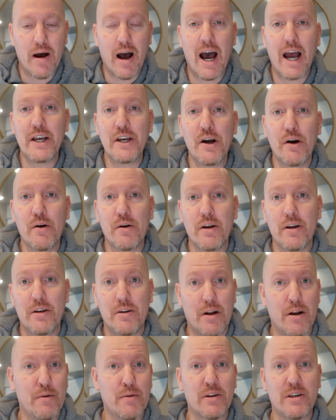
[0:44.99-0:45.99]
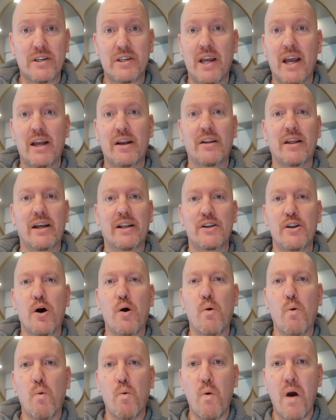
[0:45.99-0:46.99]
I know, you know, I was just saying like,
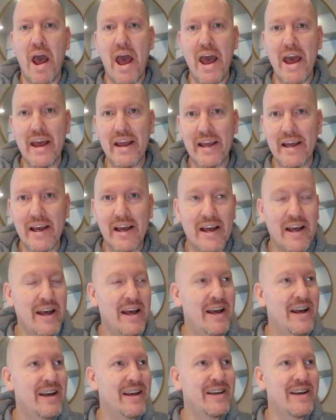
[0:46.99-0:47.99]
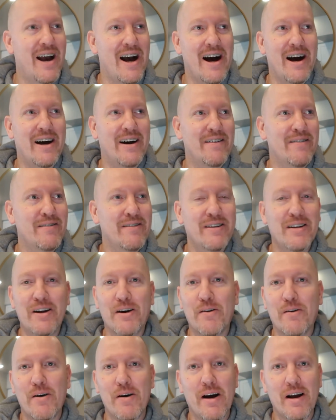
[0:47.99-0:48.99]
no way. Uh, you
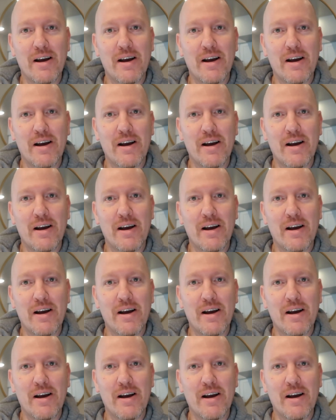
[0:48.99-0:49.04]
know,